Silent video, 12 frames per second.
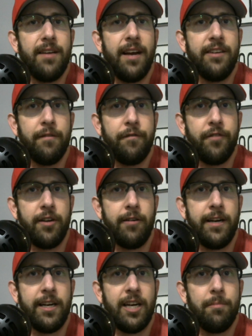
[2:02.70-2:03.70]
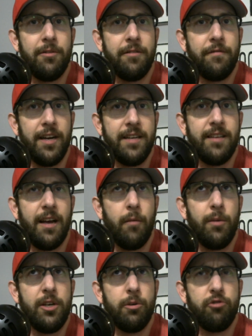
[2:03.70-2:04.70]
Tyson Fury in a couple of fights. I uh,
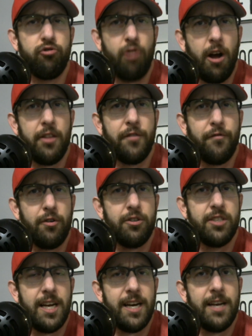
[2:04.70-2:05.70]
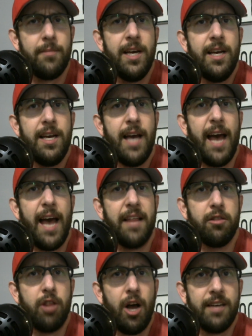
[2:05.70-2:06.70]
went to a draw the first time and
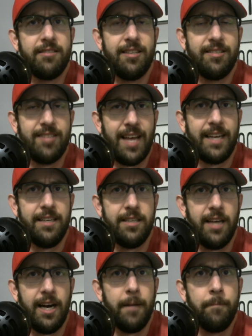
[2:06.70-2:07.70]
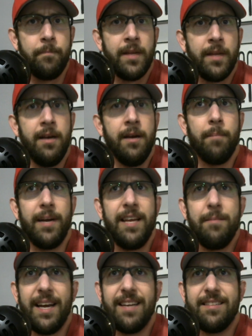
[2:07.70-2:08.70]
lost the second time, but he
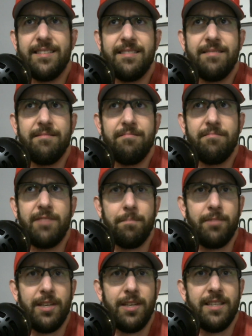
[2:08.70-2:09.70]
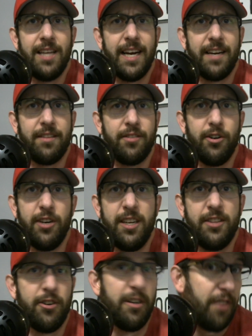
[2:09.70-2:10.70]
makes... something like thirty,
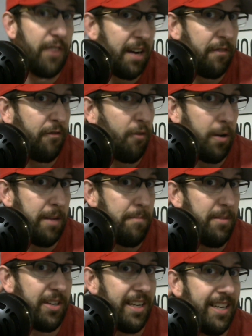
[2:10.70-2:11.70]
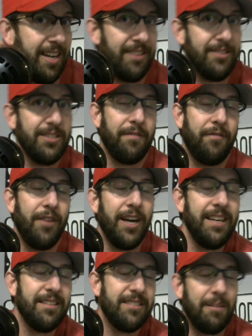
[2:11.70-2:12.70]
thirty-five, forty million dollars a
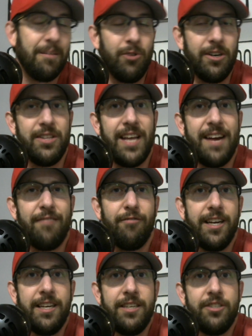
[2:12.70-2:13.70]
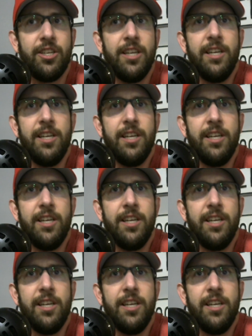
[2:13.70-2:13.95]
fight, somewhere in that range.